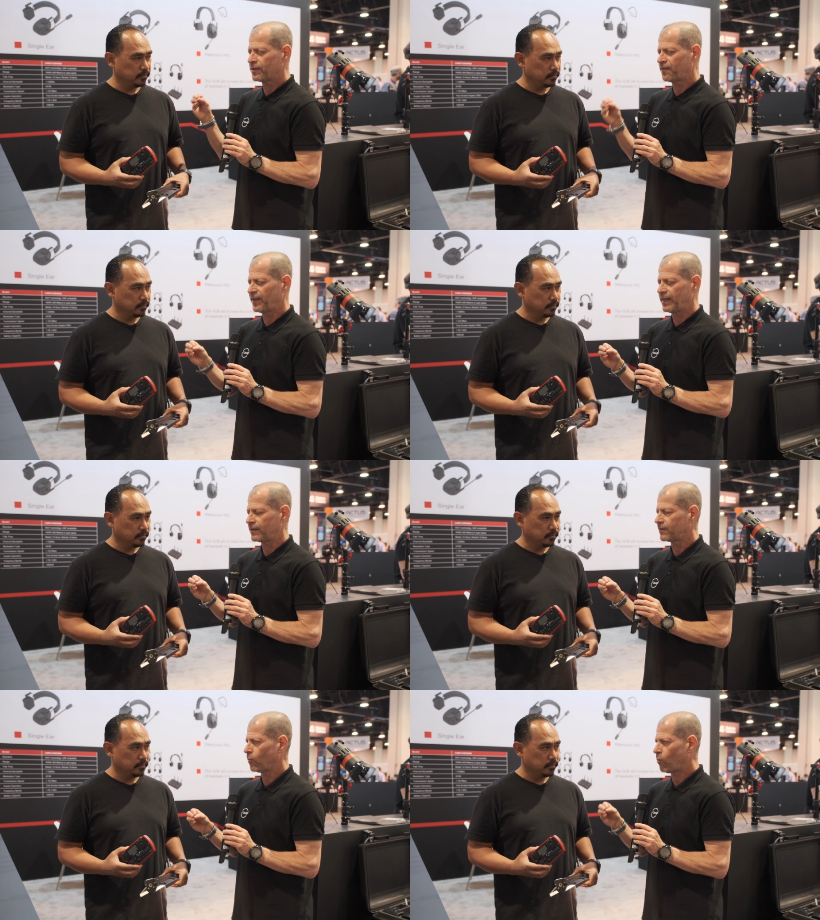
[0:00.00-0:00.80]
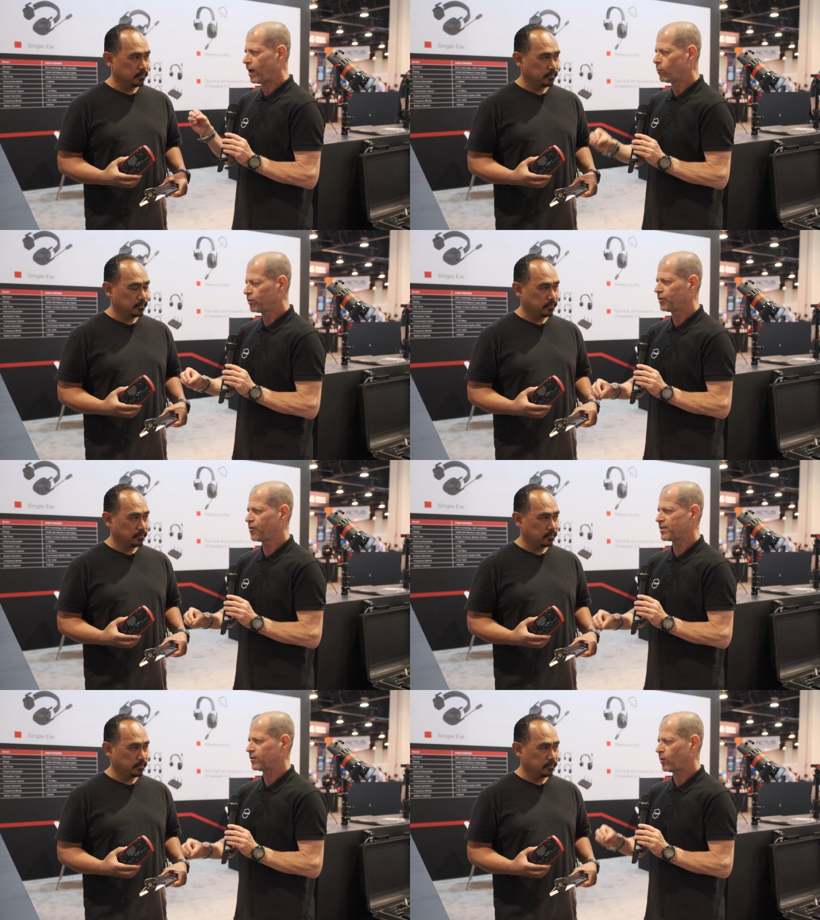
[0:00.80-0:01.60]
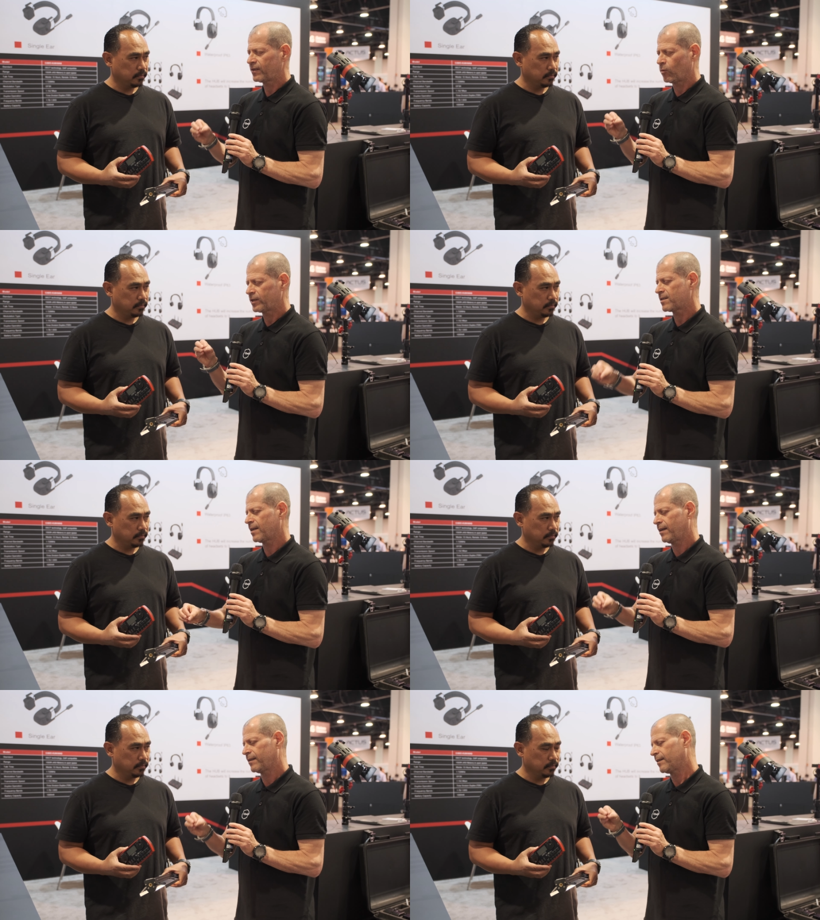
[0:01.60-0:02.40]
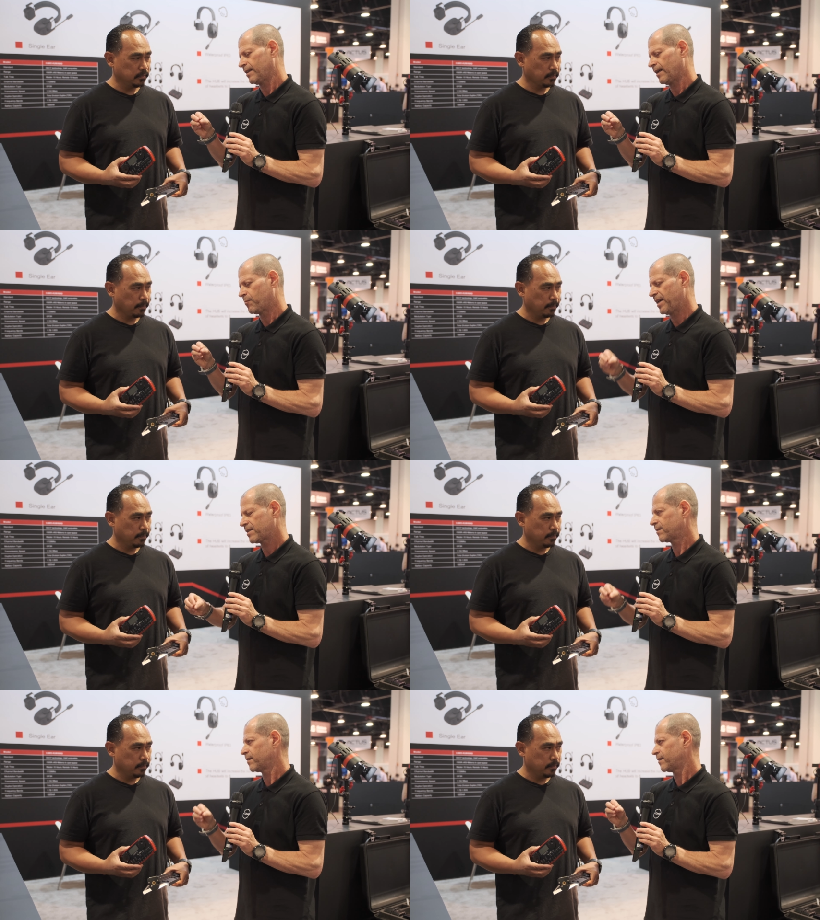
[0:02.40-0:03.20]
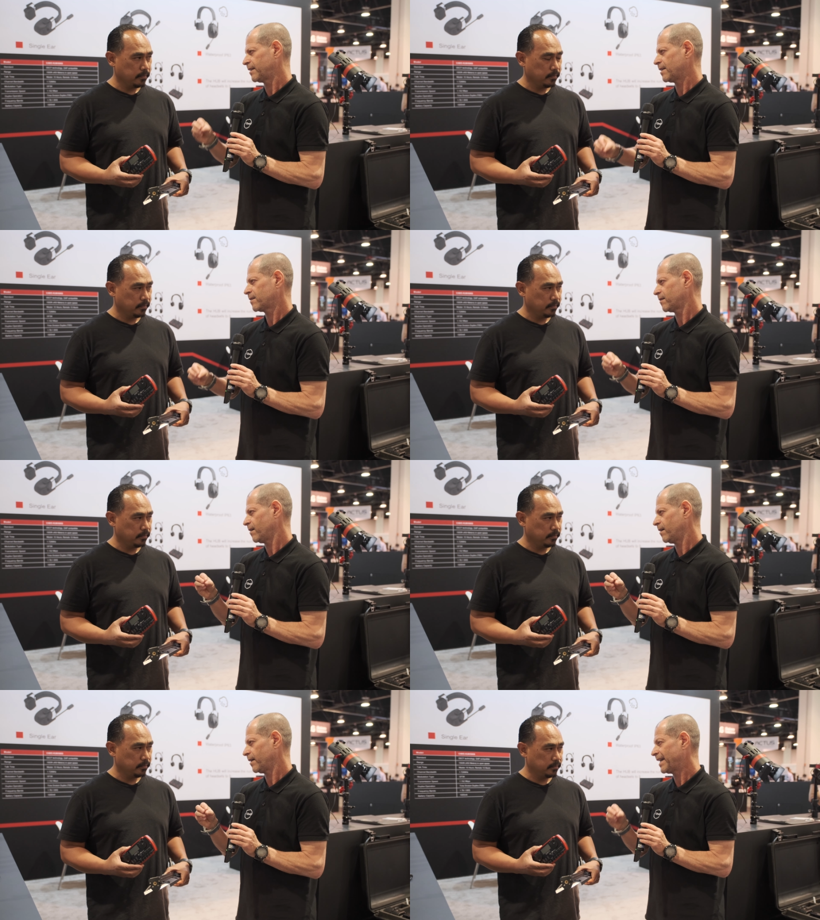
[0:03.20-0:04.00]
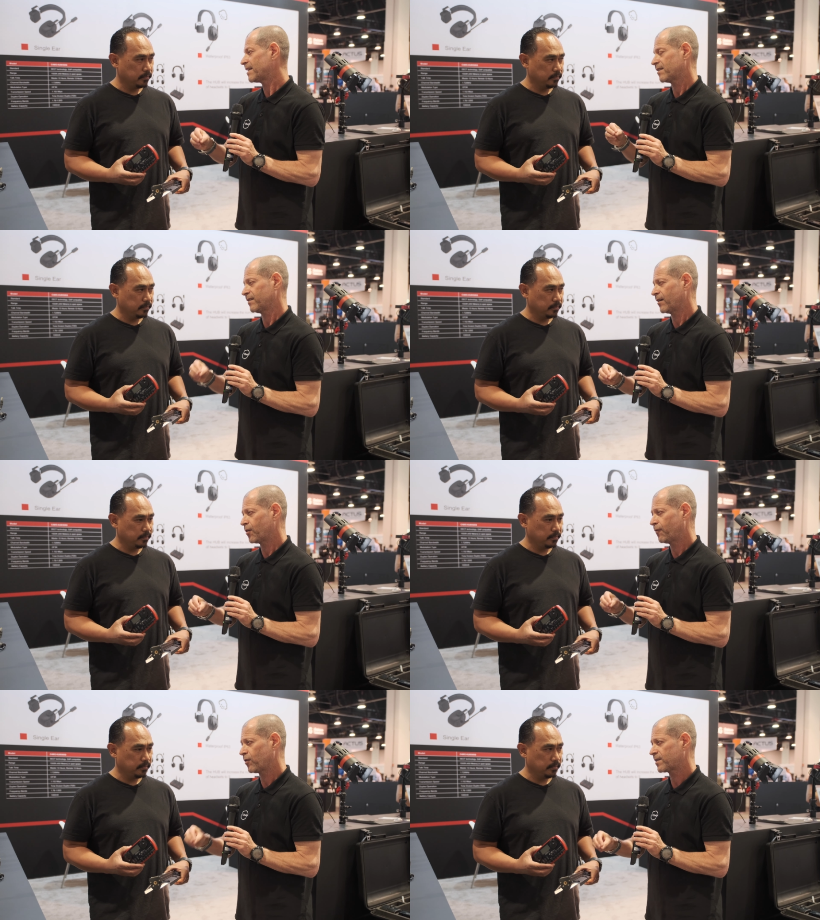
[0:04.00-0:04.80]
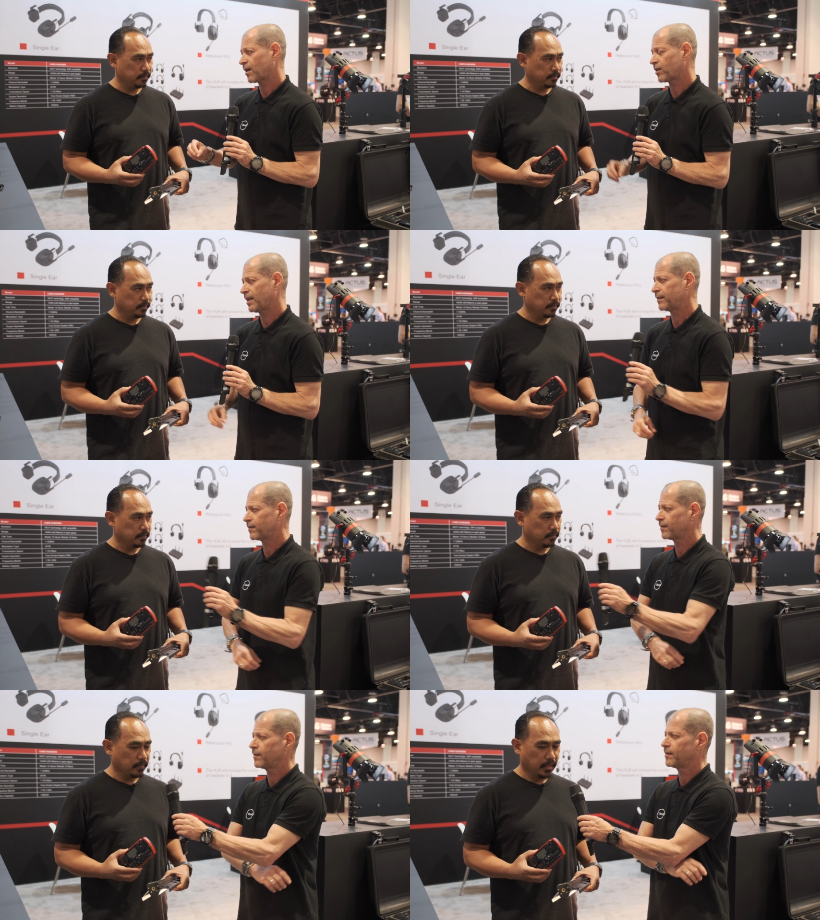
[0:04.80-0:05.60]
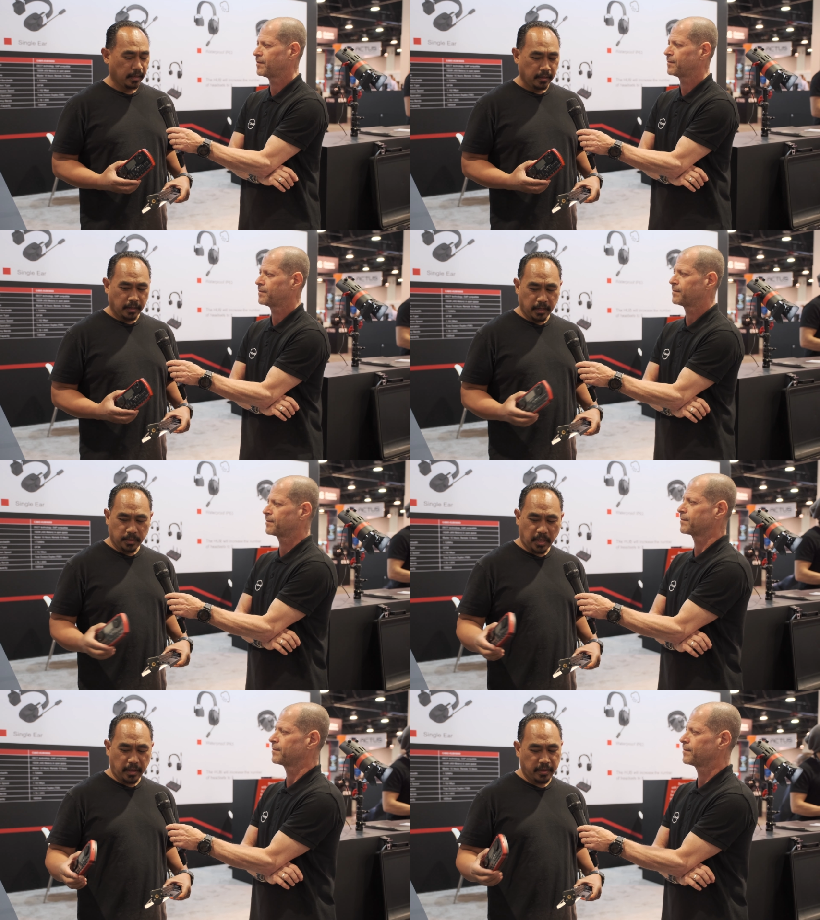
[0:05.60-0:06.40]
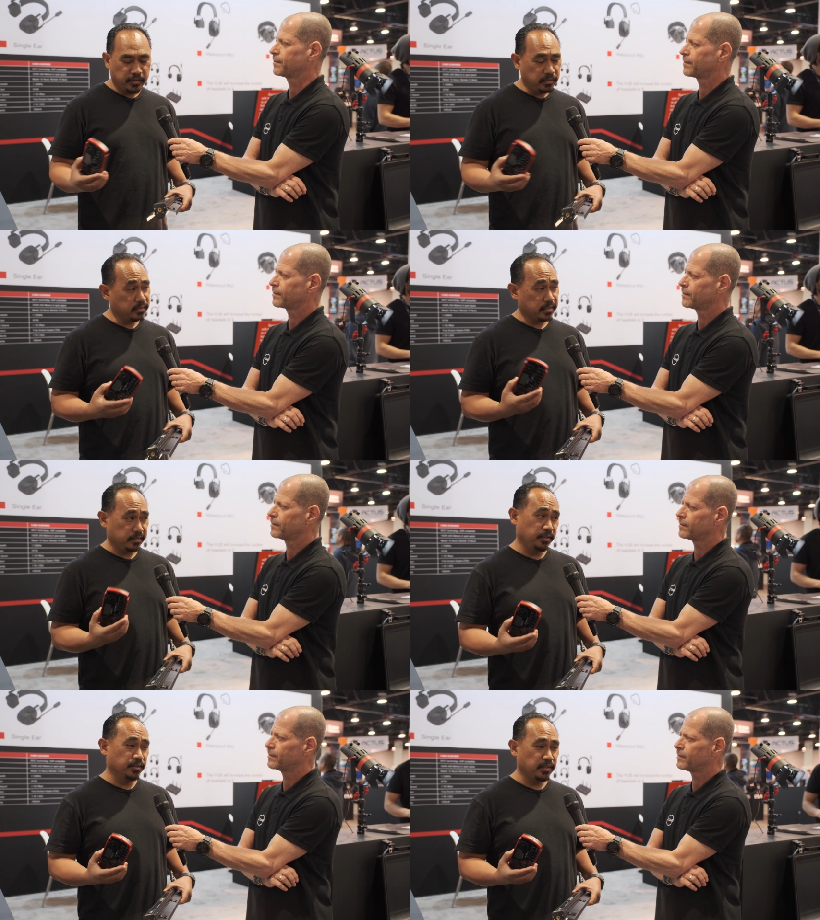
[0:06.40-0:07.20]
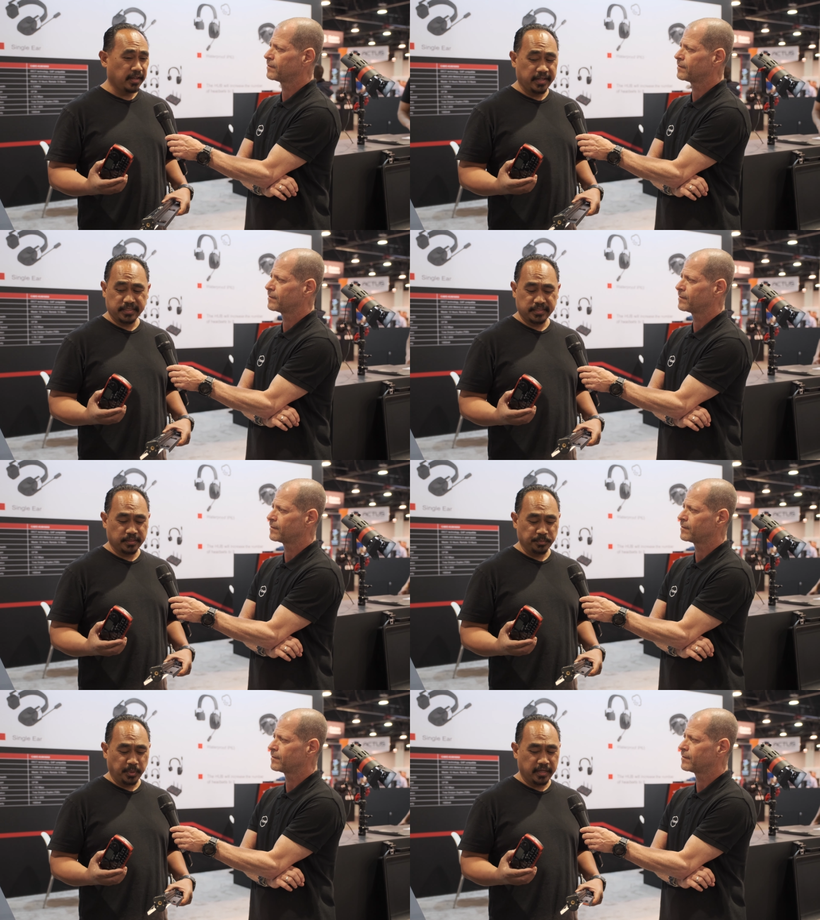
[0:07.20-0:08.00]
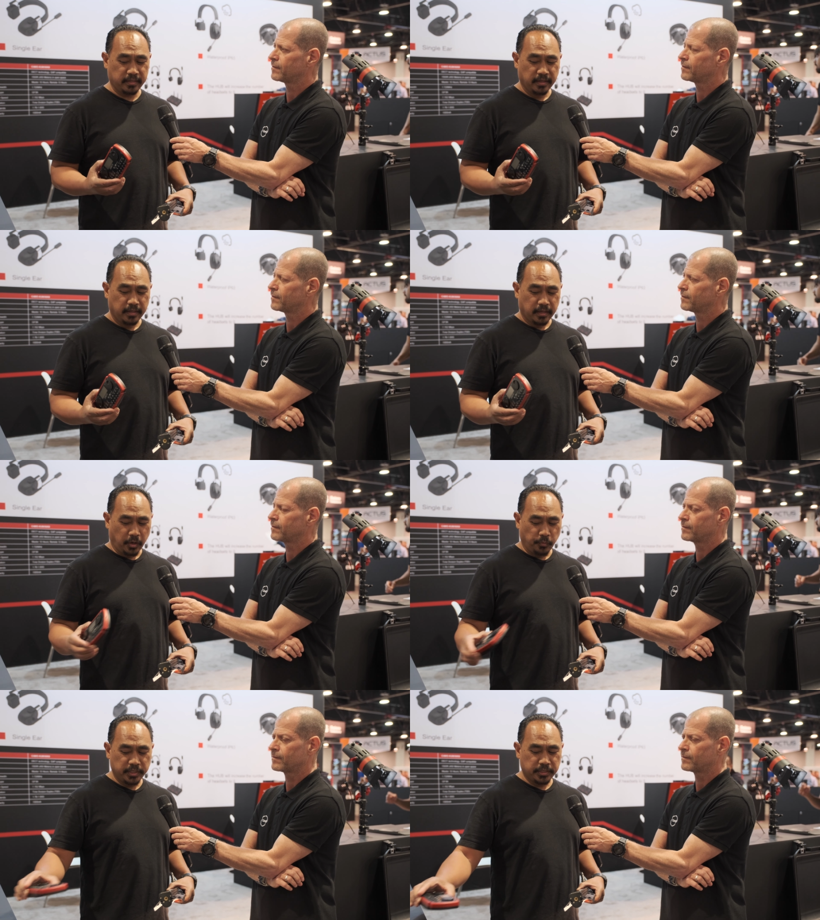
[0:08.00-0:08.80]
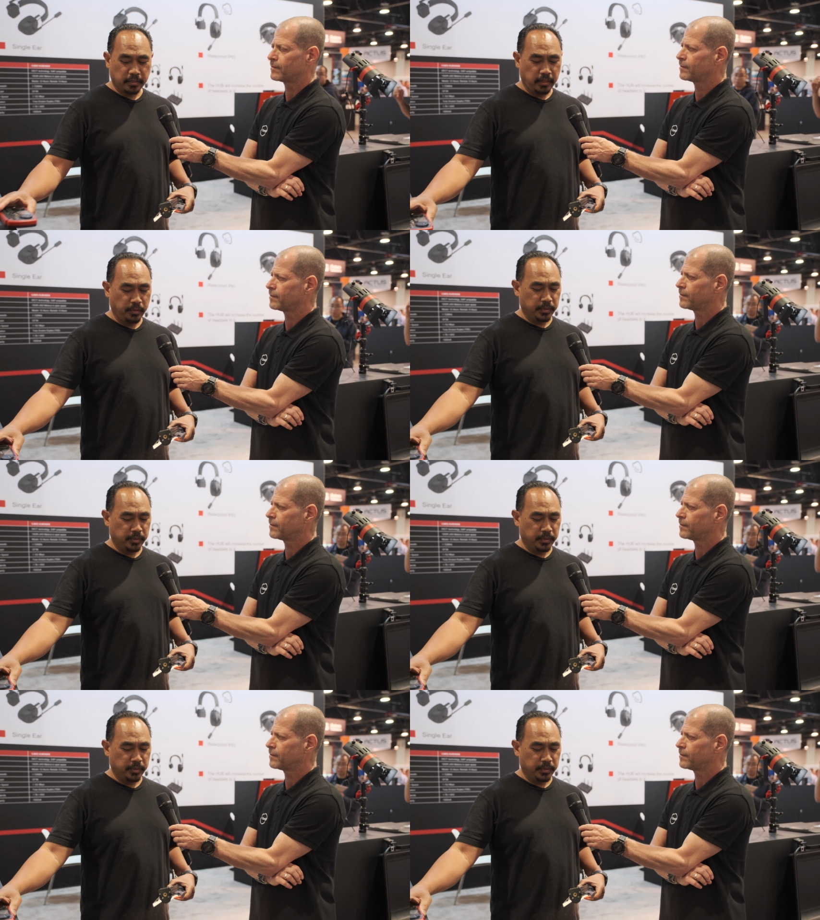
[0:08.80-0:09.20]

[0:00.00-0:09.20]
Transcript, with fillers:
Speaker 1: the field, why would you use it? What, what is the like best test uh, case scenario for such a light?
Speaker 2: Um, I haven't looked at the other lights, but originally